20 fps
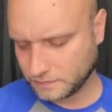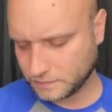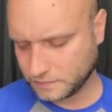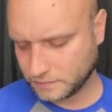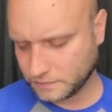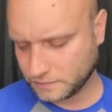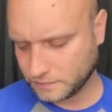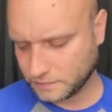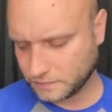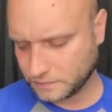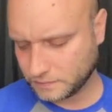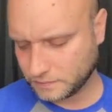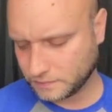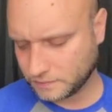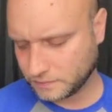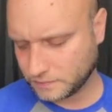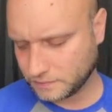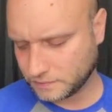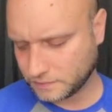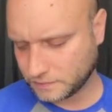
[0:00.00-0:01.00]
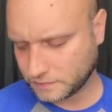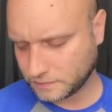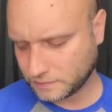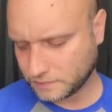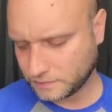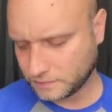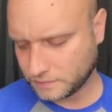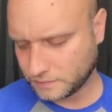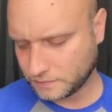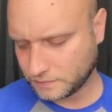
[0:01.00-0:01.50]

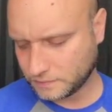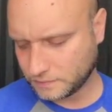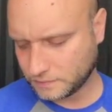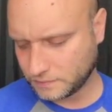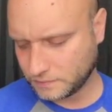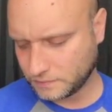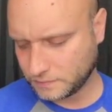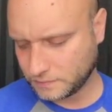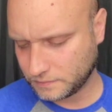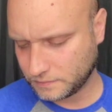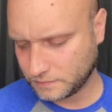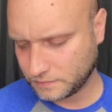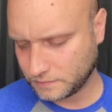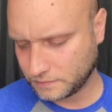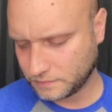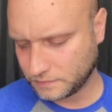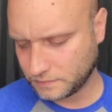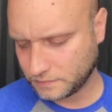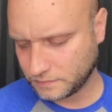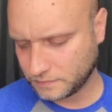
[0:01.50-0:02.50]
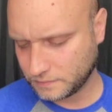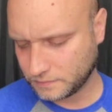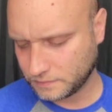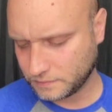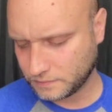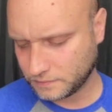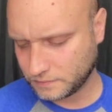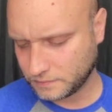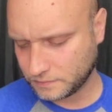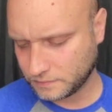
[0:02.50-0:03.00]

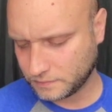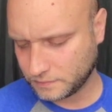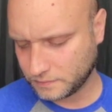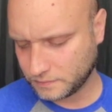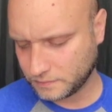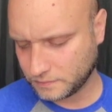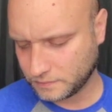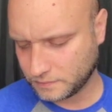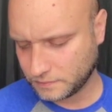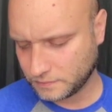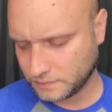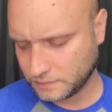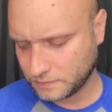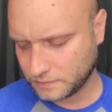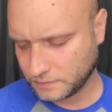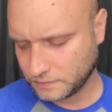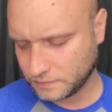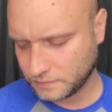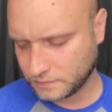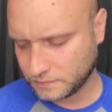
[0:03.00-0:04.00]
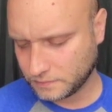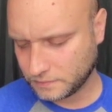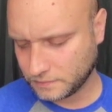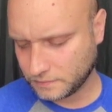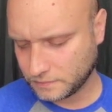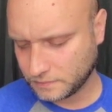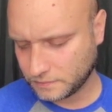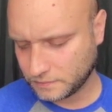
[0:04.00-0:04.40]
No words are spoken by the person on screen.